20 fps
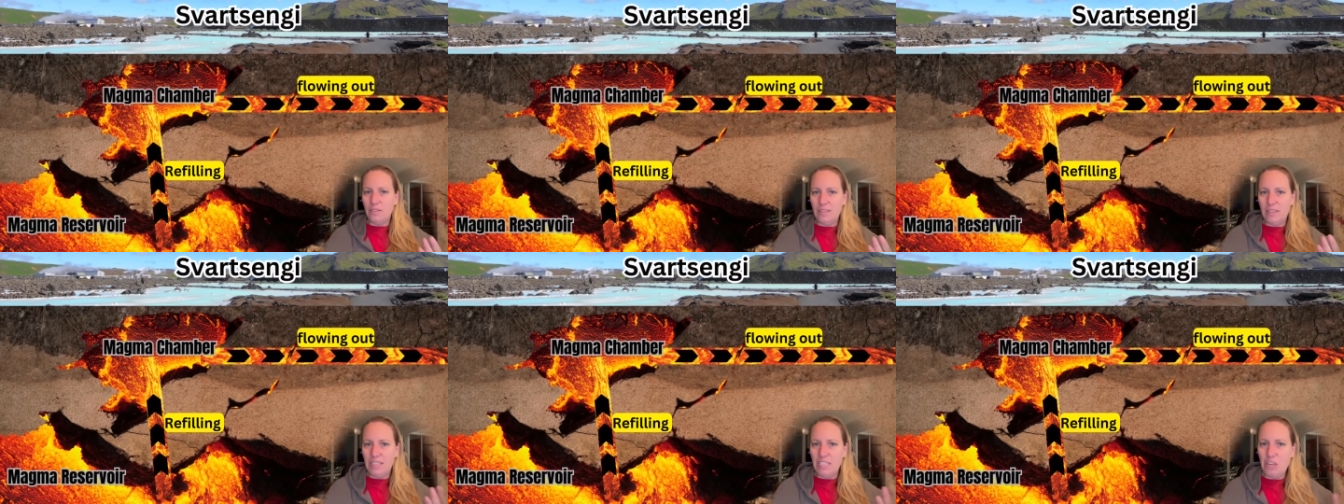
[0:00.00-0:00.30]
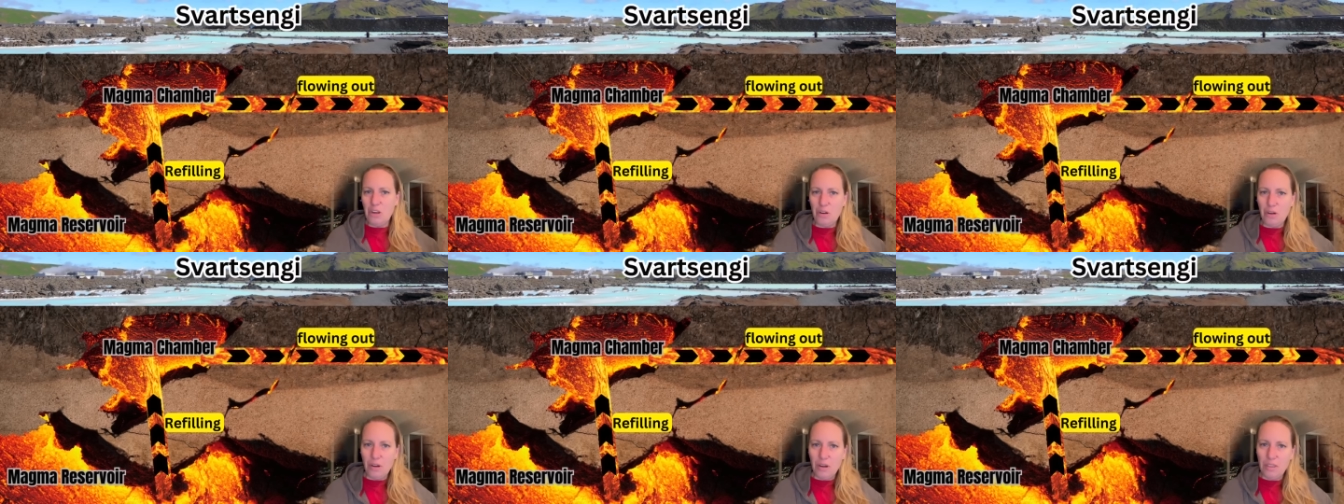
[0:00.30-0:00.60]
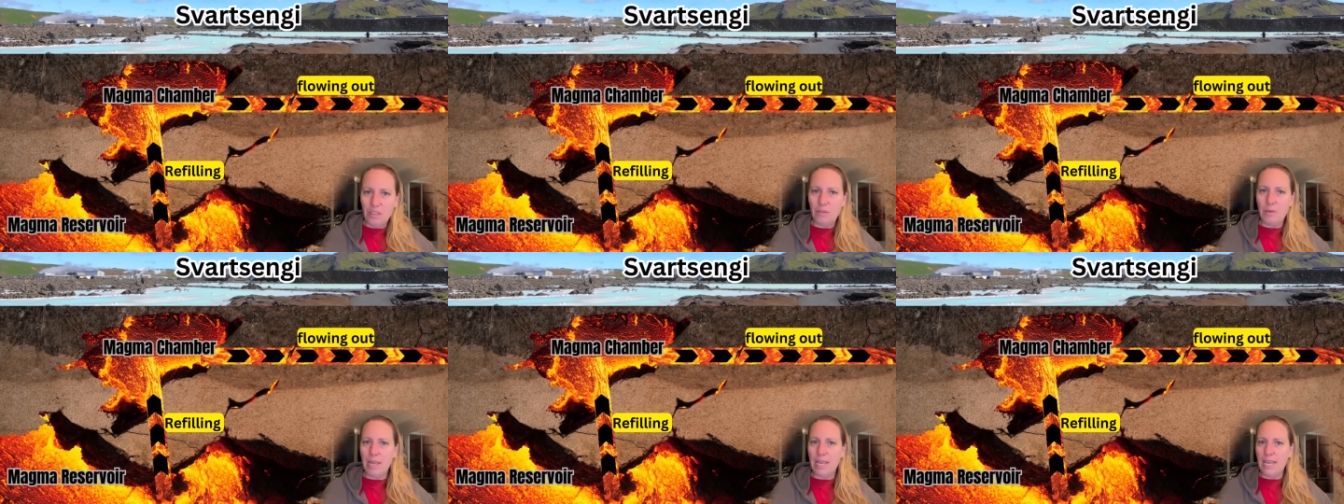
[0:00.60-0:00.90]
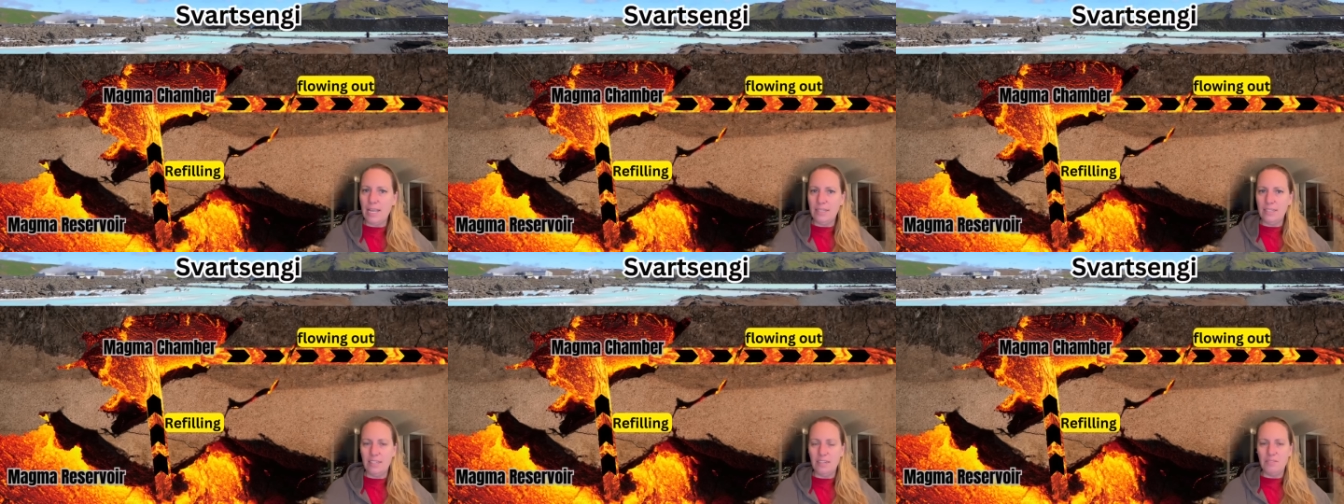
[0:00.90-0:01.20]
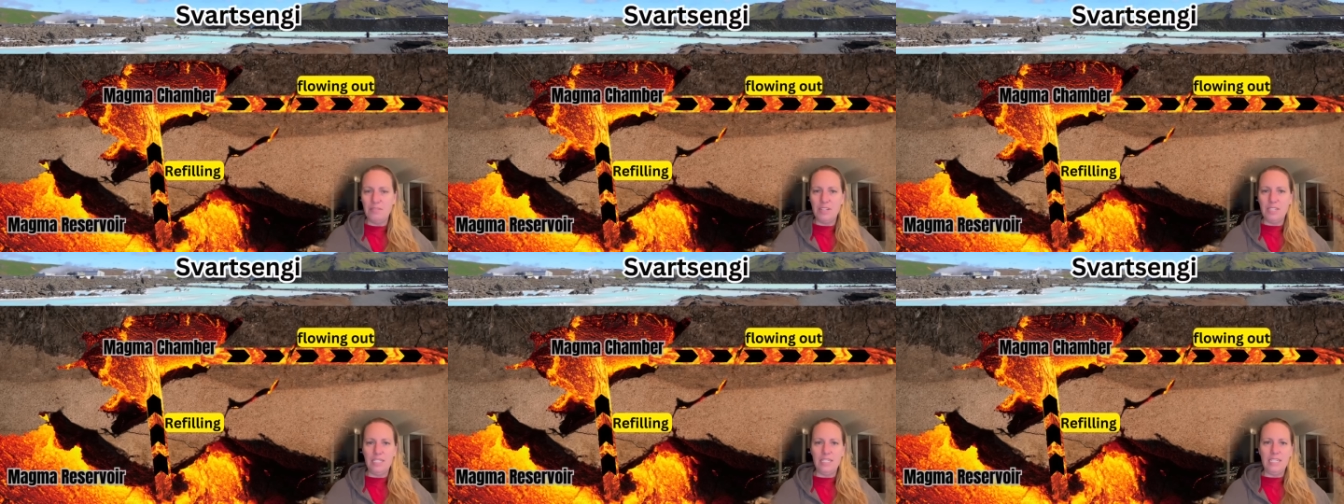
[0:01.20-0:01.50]
the earthquake
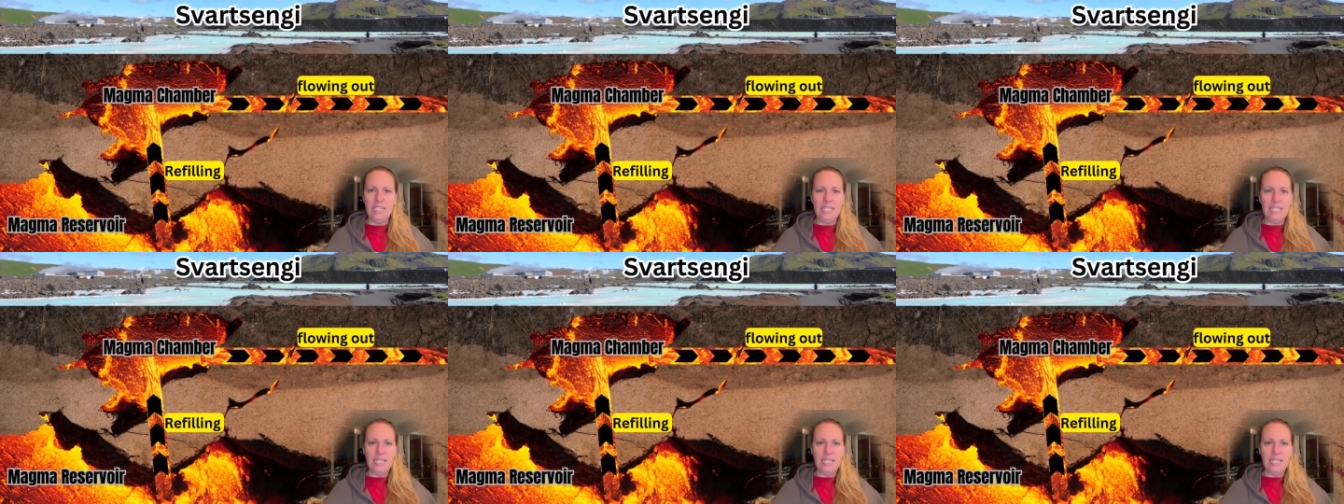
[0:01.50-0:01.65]
activity